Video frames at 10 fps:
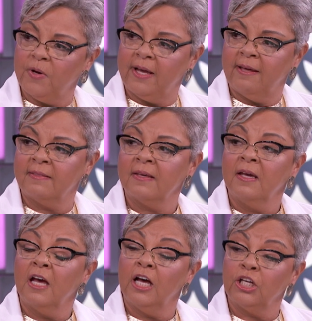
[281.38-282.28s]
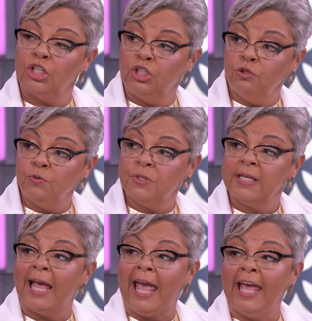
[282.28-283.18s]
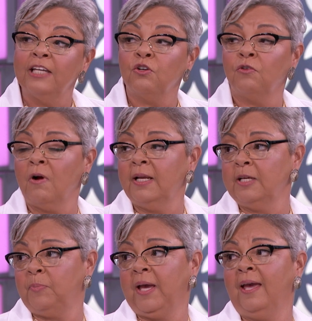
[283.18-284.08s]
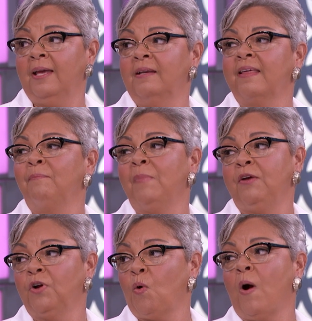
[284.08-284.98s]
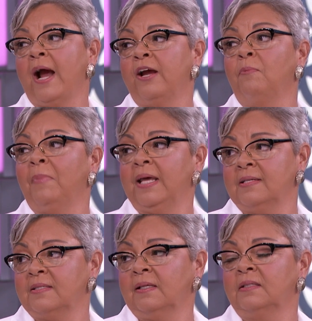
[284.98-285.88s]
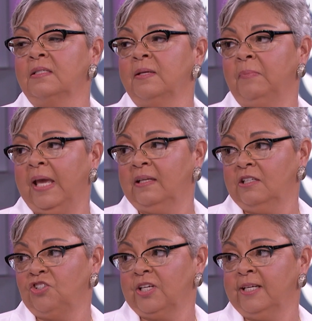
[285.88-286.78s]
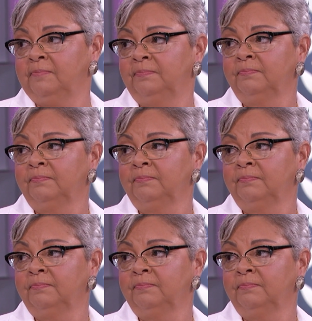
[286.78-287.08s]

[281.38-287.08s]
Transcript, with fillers: with acute and chronic pain that may require medicine to manage it.